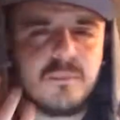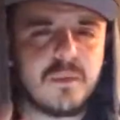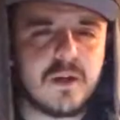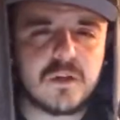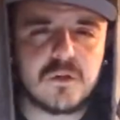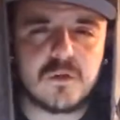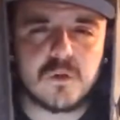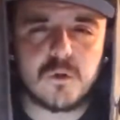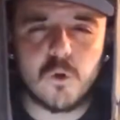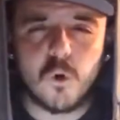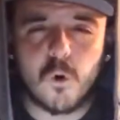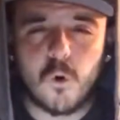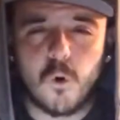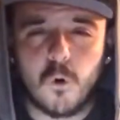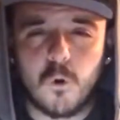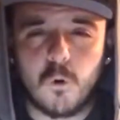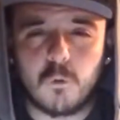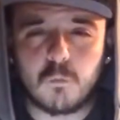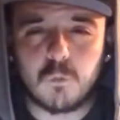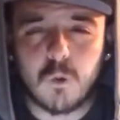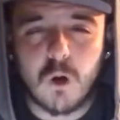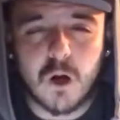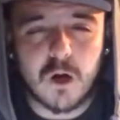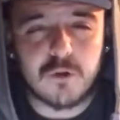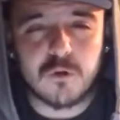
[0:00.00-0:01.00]
to mention, the whole
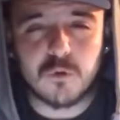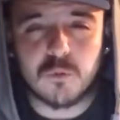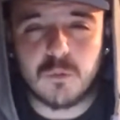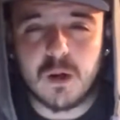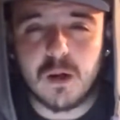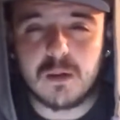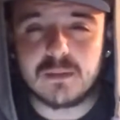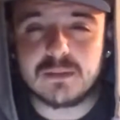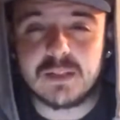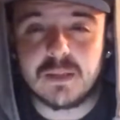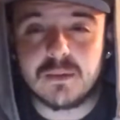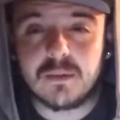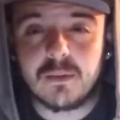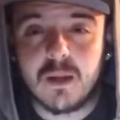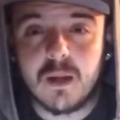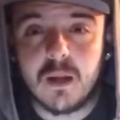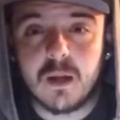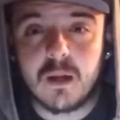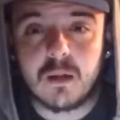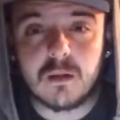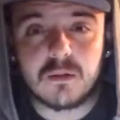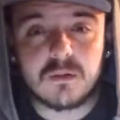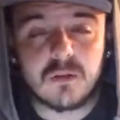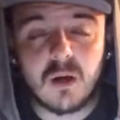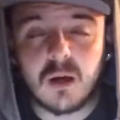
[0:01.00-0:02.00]
Ronda Rousey
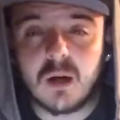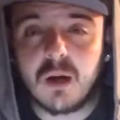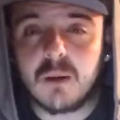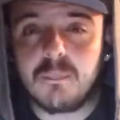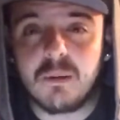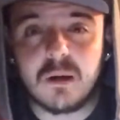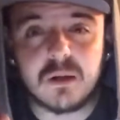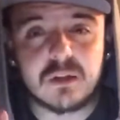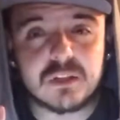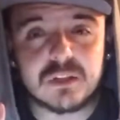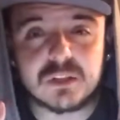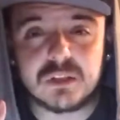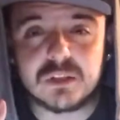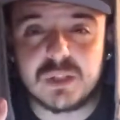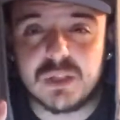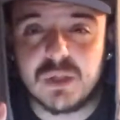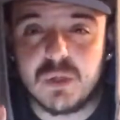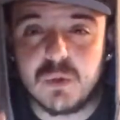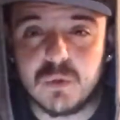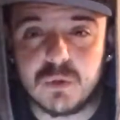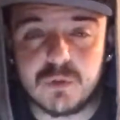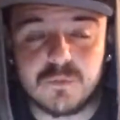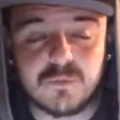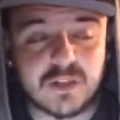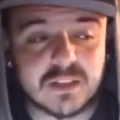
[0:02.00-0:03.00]
thing, talk about a
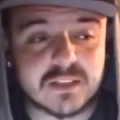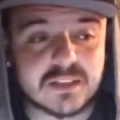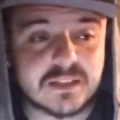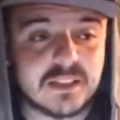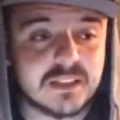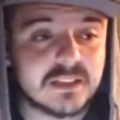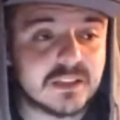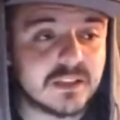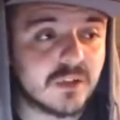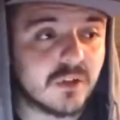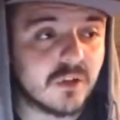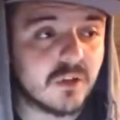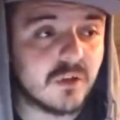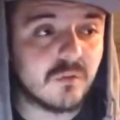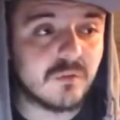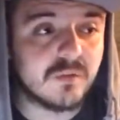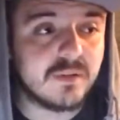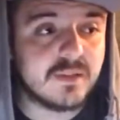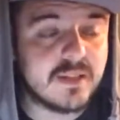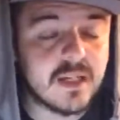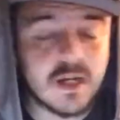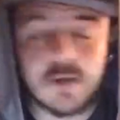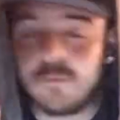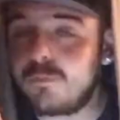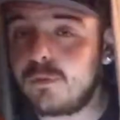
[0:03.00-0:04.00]
snooze fest. This girl
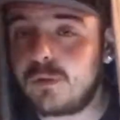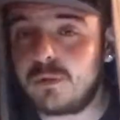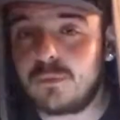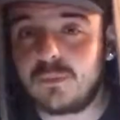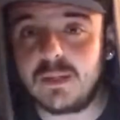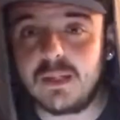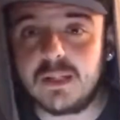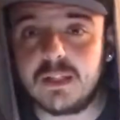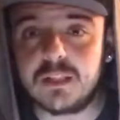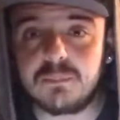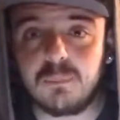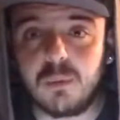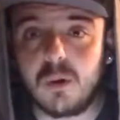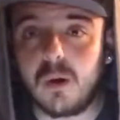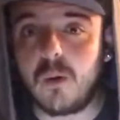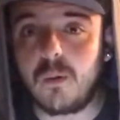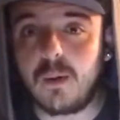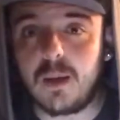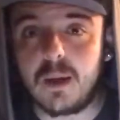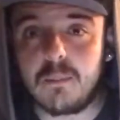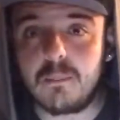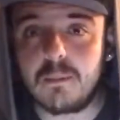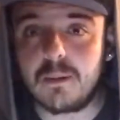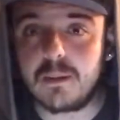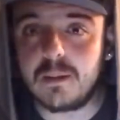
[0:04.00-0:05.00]
definitely needs Paul
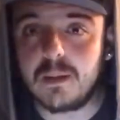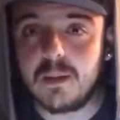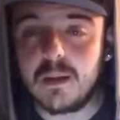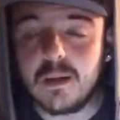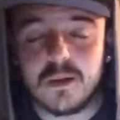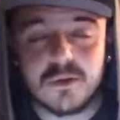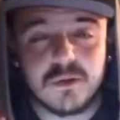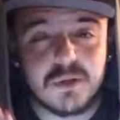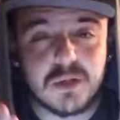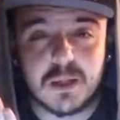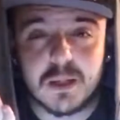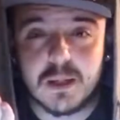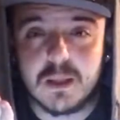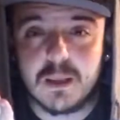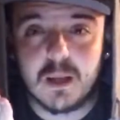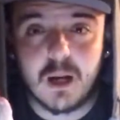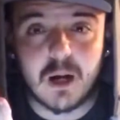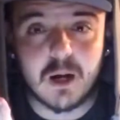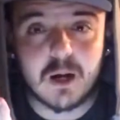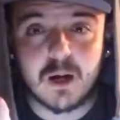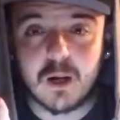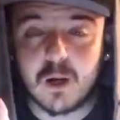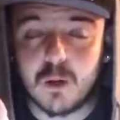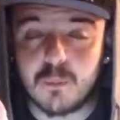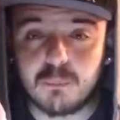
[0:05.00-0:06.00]
Heyman. She could
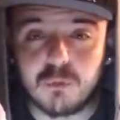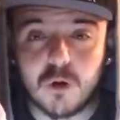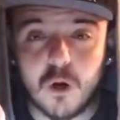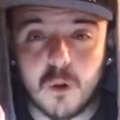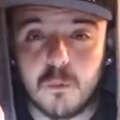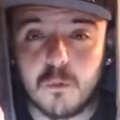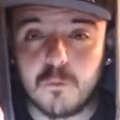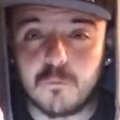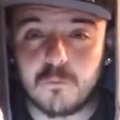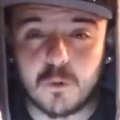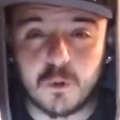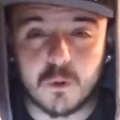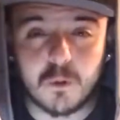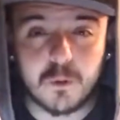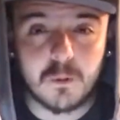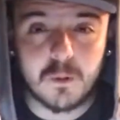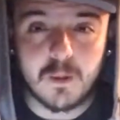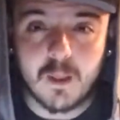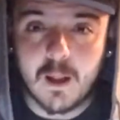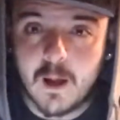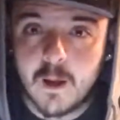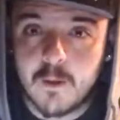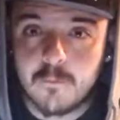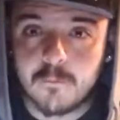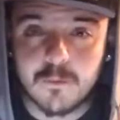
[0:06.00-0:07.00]
not cut a promo for her
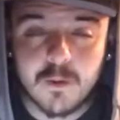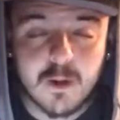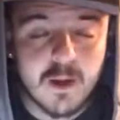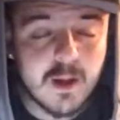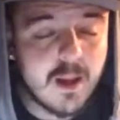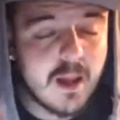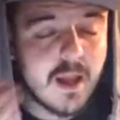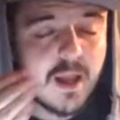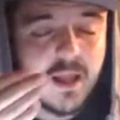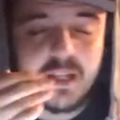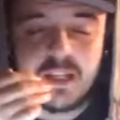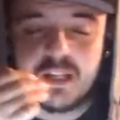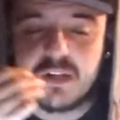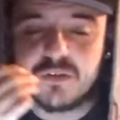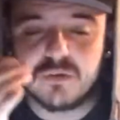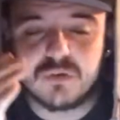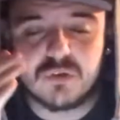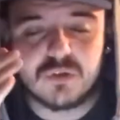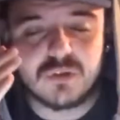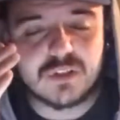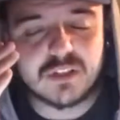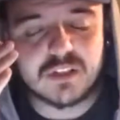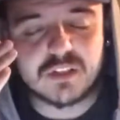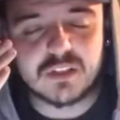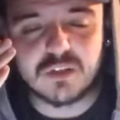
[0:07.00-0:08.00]
life. And it
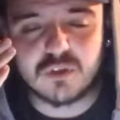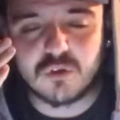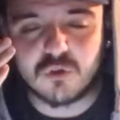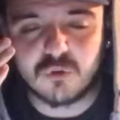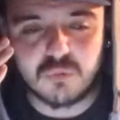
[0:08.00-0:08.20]
was just